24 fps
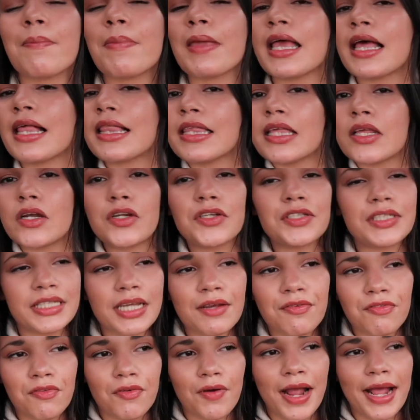to be a little
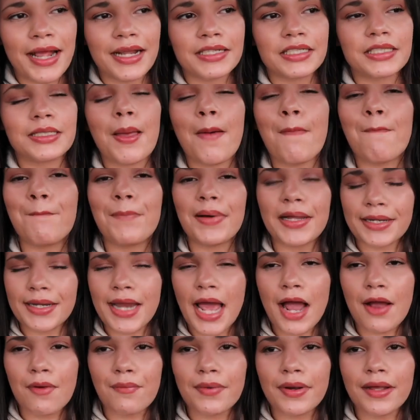different, but
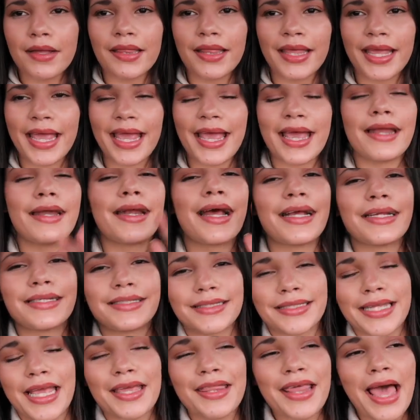not really. And I
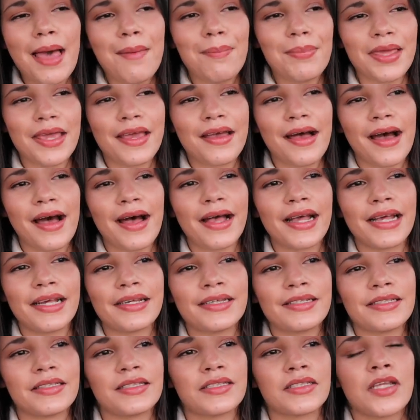say that
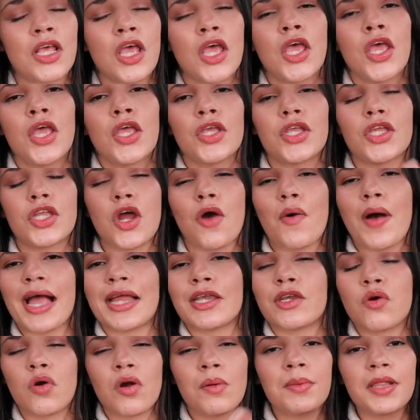because, you know, I
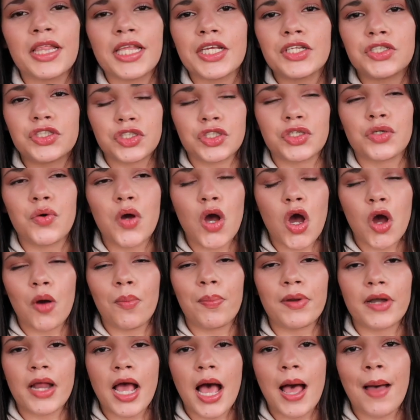normally do
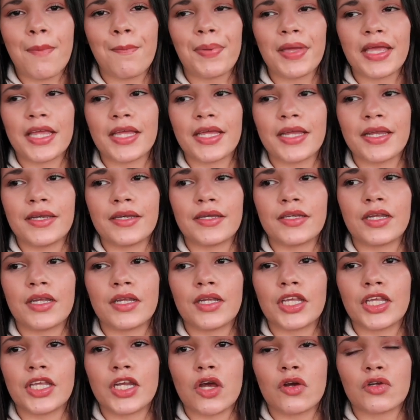open up and,
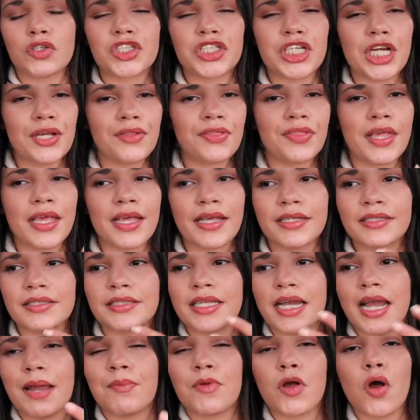you know, share things
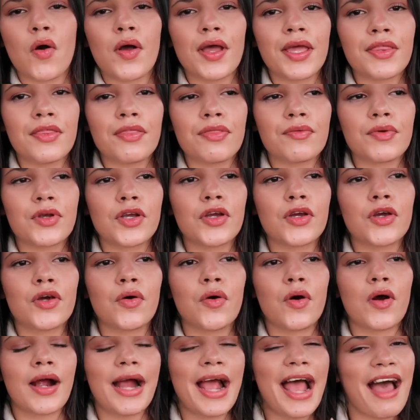that I'm going through
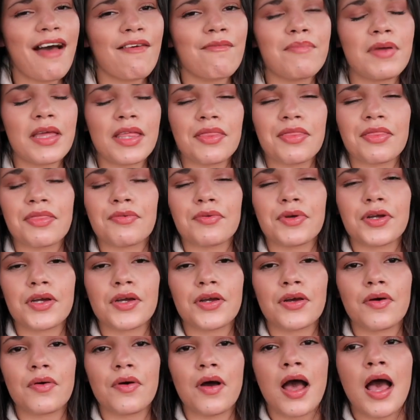or have been
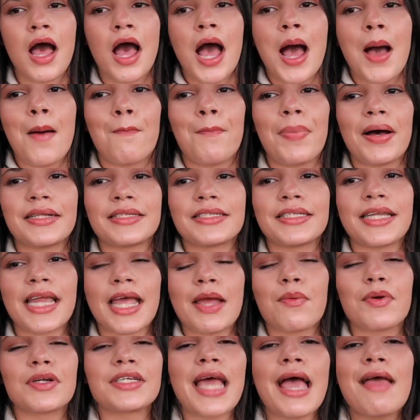through. But
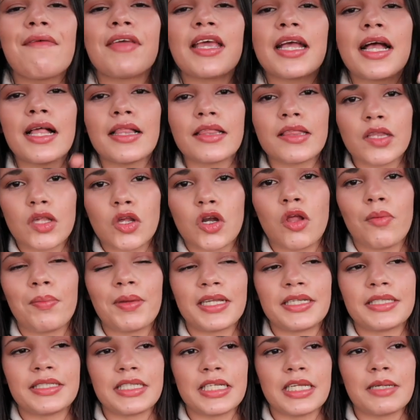today we're diving a little
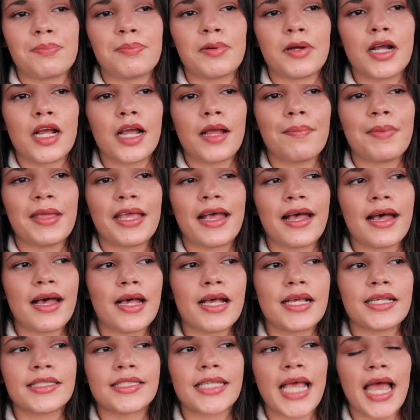bit deeper
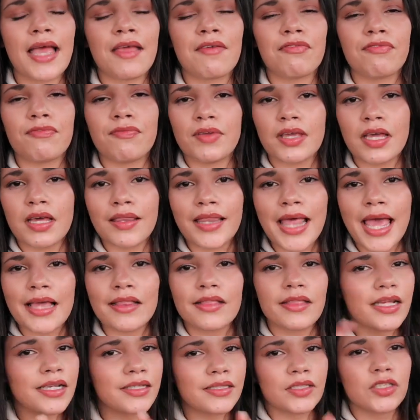because I feel
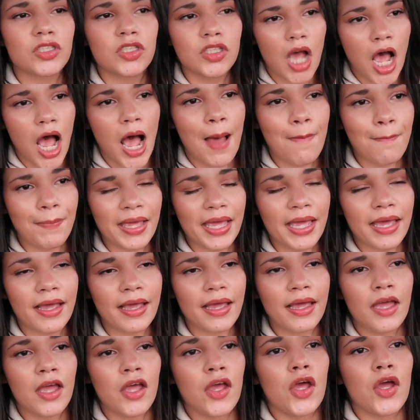like this
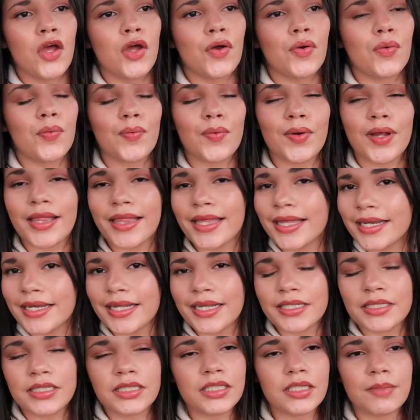topic really
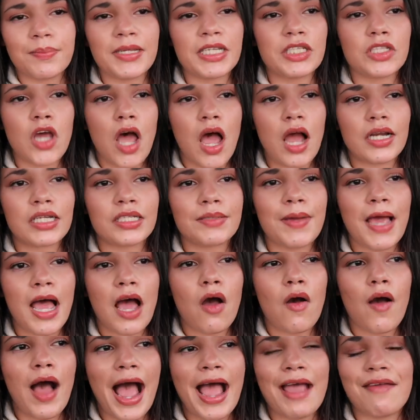needs to be talked
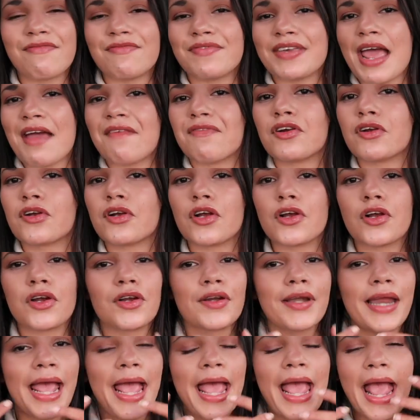about. I've never
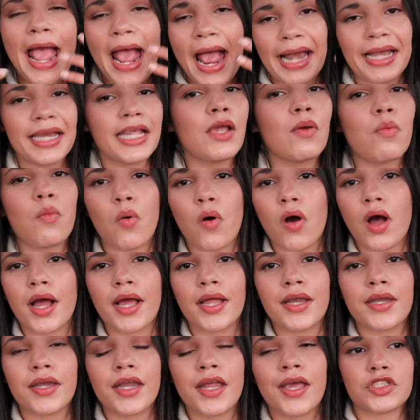heard
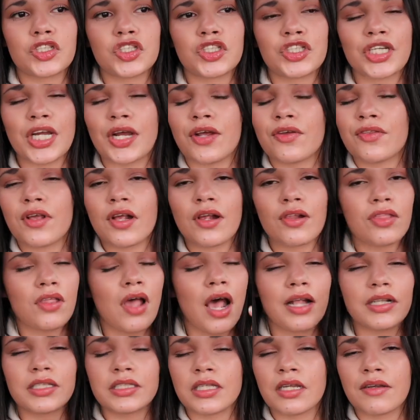anyone share their
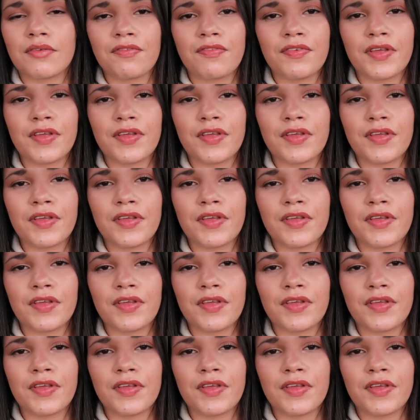thoughts and